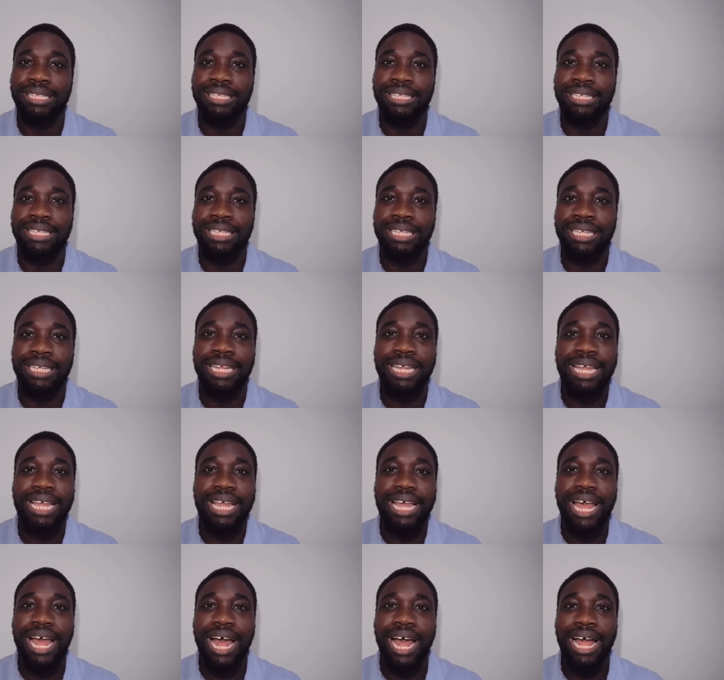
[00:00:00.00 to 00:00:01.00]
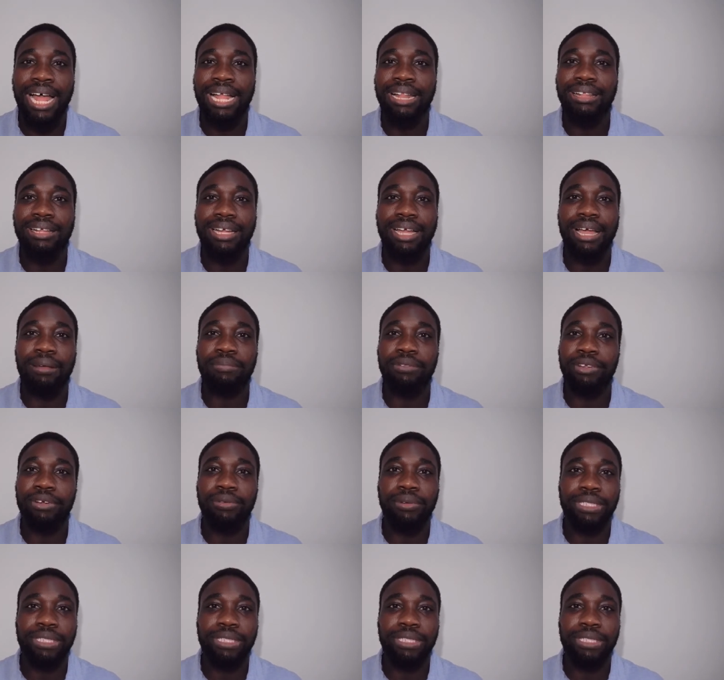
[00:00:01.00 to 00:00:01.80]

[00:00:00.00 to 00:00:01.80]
into the uh, helicopter,